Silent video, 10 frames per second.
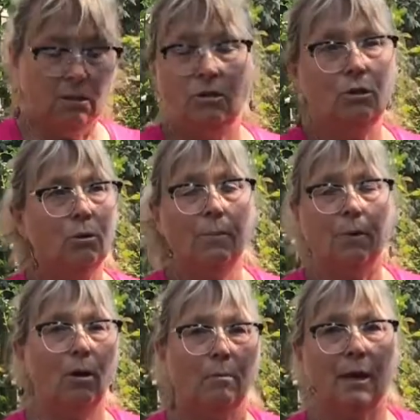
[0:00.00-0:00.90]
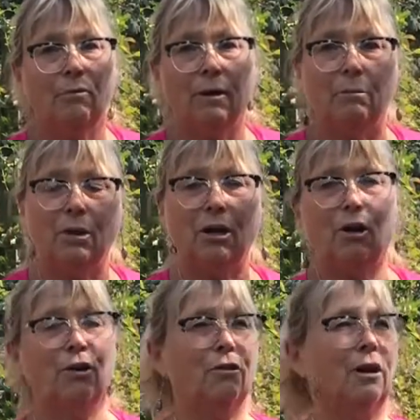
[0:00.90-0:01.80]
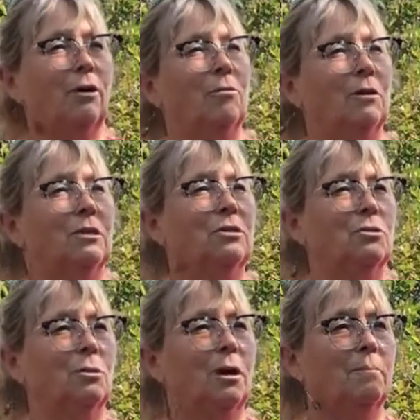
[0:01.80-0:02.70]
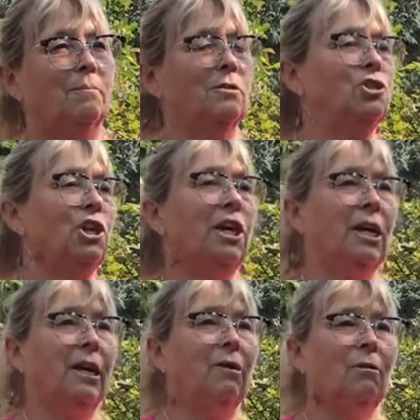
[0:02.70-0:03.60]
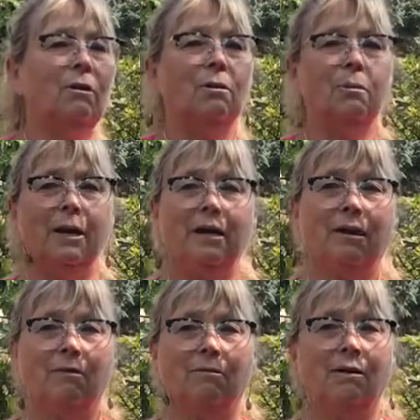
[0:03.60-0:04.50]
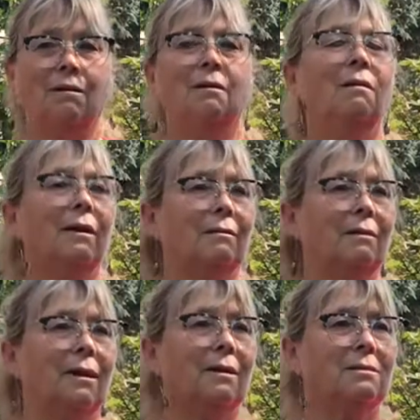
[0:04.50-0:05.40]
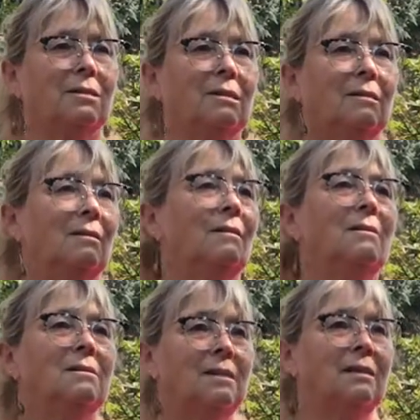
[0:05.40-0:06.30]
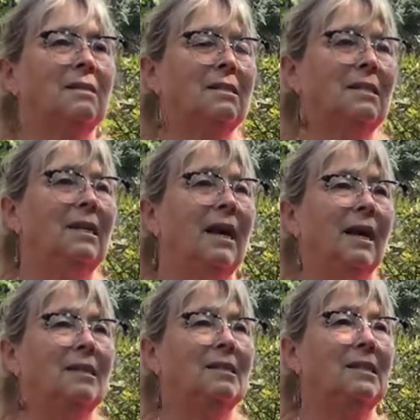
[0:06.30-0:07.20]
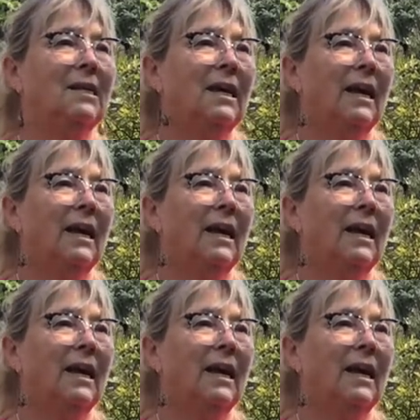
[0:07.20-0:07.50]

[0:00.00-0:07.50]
do up all my red Monarda that I want to do up, shake it out, go back out and collect the next set of seed heads,